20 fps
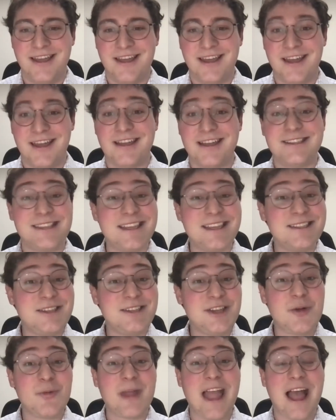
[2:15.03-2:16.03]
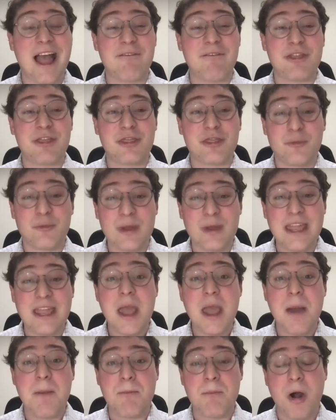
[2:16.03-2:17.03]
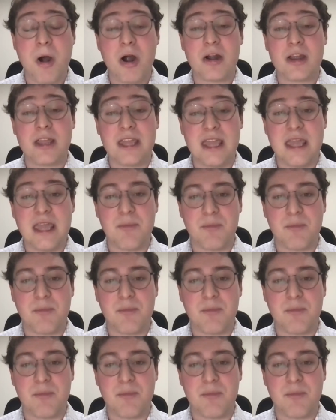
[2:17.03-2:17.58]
Because this year we have 3 marquee